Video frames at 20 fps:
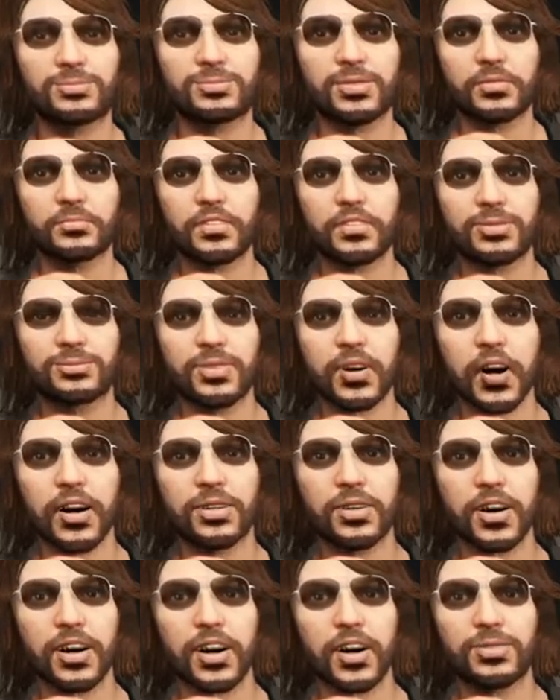You need
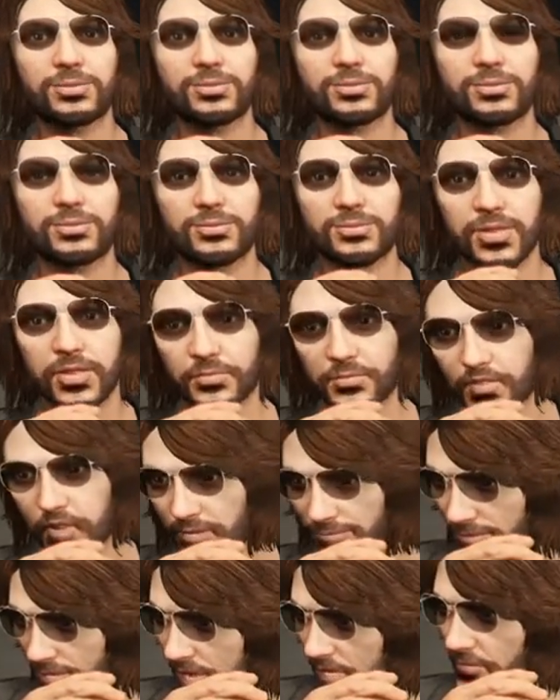to be able to have
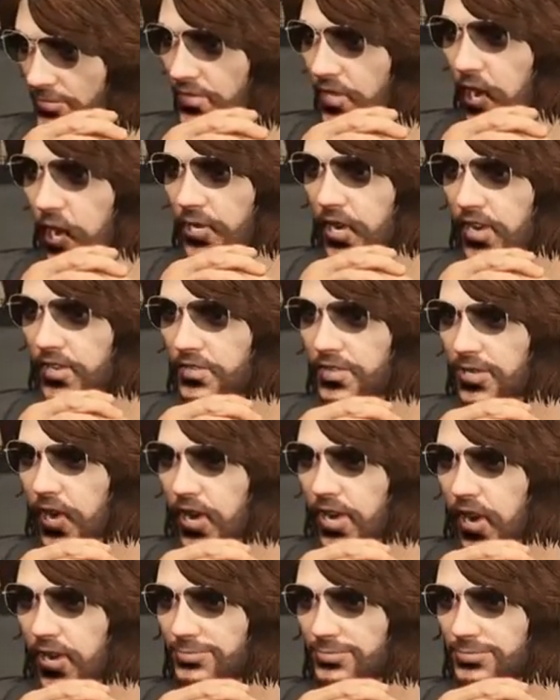somebody set up as
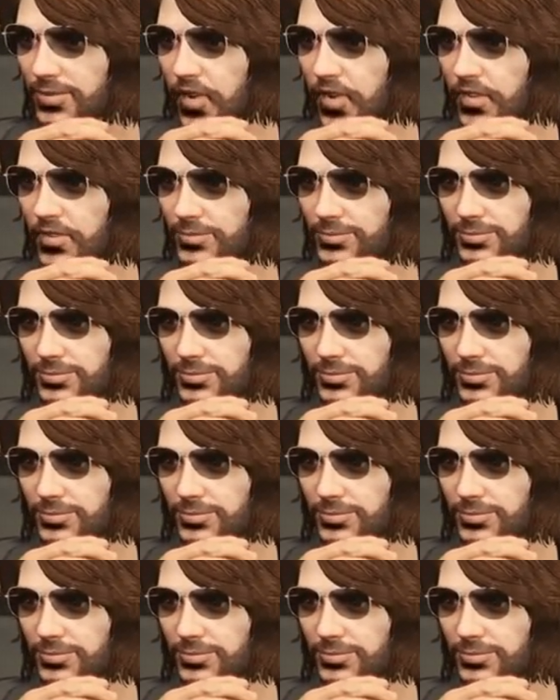an MC,